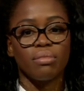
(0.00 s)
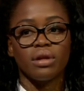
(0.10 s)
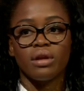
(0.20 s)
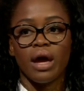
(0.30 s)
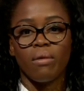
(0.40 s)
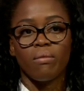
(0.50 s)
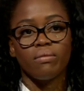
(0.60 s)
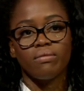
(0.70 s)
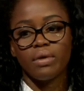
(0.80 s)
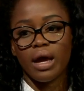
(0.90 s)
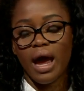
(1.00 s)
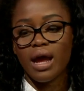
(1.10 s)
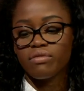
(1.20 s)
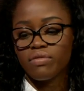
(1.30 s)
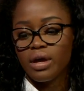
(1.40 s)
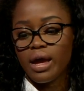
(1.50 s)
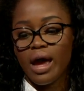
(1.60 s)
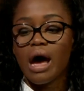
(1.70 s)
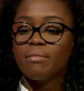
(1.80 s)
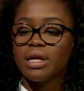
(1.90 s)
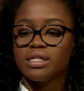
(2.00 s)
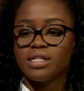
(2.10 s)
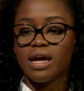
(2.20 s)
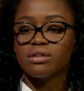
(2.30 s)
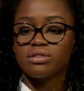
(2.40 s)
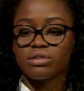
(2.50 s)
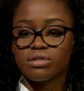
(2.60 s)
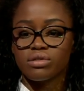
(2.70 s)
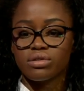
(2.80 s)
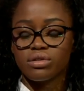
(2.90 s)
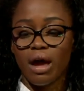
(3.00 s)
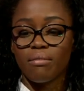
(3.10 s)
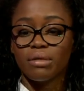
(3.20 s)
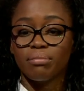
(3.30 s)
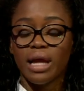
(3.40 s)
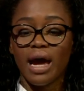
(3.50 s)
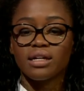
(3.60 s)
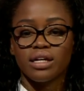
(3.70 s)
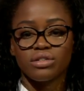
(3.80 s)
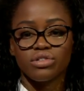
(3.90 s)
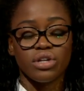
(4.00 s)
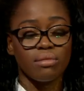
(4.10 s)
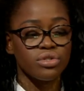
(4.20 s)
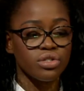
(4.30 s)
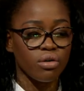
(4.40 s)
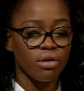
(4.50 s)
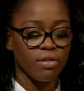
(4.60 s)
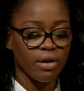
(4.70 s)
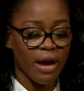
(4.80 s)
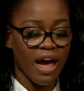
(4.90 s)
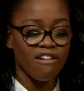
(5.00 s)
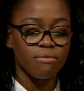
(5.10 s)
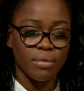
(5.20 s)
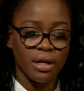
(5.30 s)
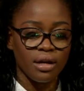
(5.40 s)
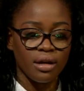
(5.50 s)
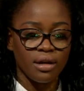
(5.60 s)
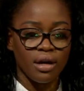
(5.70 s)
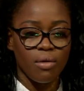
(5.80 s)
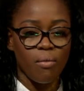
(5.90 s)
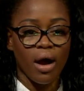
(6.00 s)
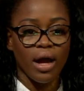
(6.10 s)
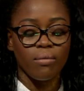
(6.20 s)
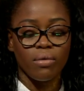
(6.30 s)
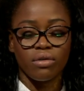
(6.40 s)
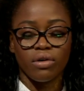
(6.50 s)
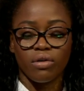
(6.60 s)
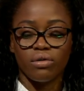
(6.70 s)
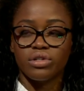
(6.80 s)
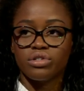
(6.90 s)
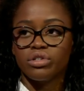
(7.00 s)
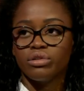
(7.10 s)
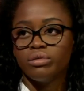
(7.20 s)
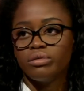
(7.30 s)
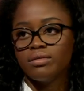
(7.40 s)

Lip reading: But out of how many dancers, how many black dancers, I'm sure there have been, why were there only 2?